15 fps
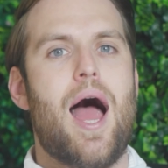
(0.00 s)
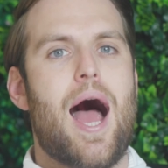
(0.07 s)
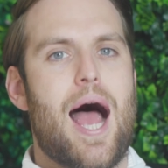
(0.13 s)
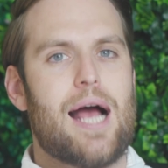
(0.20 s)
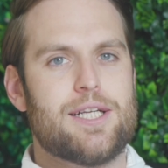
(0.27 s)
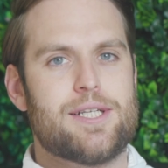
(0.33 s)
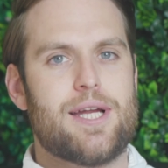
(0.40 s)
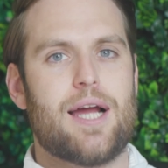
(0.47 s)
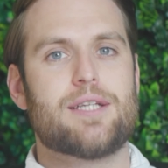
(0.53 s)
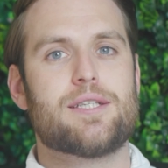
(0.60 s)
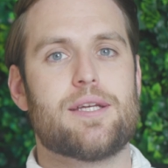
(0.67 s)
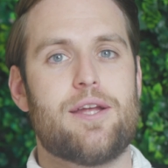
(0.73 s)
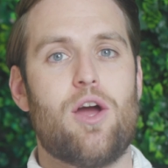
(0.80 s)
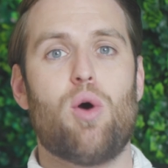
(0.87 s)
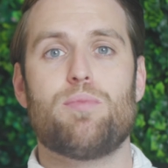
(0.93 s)
Hashtags
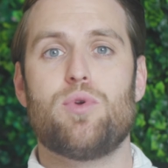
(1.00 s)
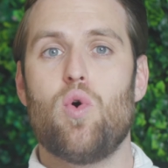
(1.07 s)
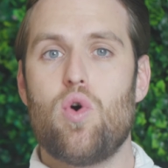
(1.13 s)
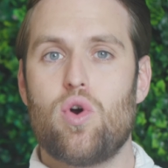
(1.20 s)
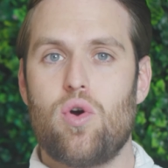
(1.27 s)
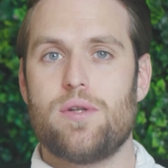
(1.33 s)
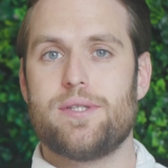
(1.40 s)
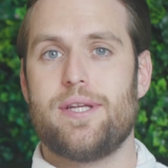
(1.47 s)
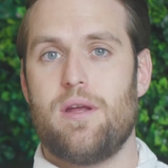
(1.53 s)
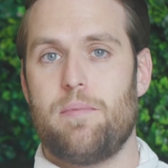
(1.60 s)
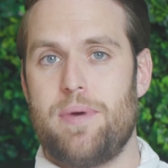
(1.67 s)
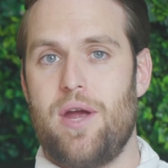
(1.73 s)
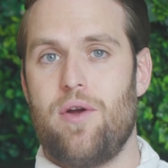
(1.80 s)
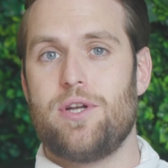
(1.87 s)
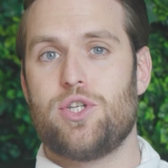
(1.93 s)
can help your content
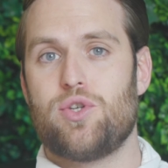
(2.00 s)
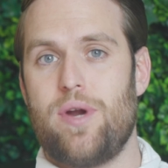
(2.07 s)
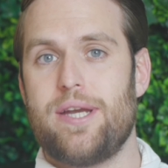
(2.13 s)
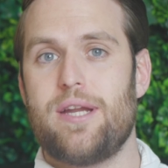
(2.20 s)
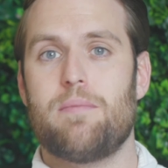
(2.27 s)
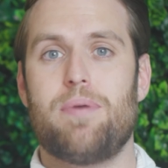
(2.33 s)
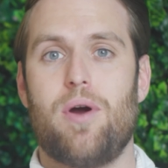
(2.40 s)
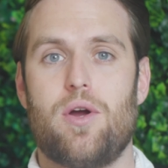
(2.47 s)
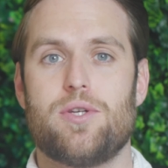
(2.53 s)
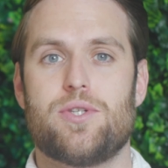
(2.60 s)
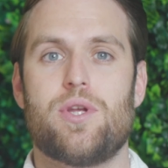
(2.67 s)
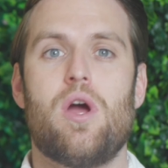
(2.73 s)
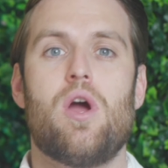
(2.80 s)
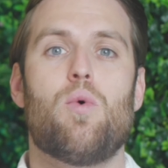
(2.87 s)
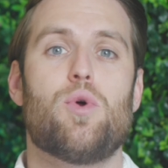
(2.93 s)
appear in trending
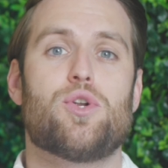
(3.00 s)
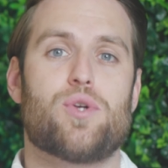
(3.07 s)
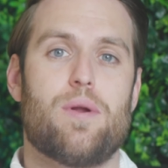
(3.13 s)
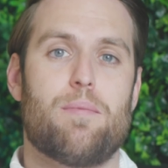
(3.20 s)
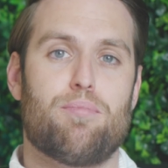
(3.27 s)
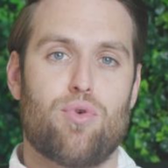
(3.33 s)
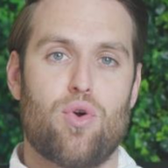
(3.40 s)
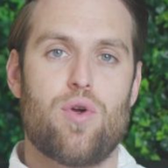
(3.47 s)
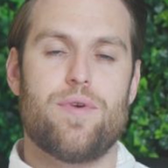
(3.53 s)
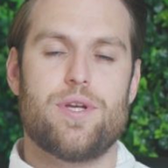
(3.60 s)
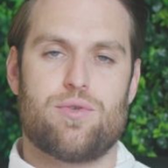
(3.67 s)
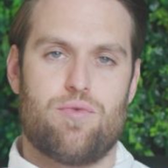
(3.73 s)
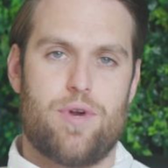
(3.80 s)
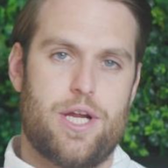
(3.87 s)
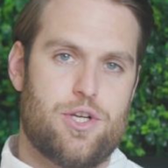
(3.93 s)
posts, which will improve
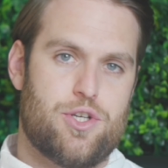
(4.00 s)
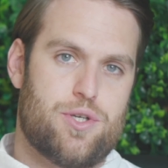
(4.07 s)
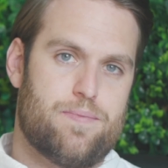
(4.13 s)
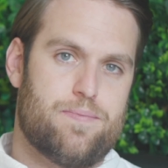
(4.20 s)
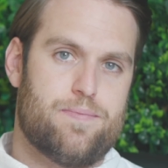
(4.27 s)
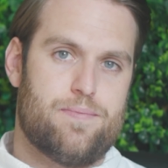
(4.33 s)
its reach.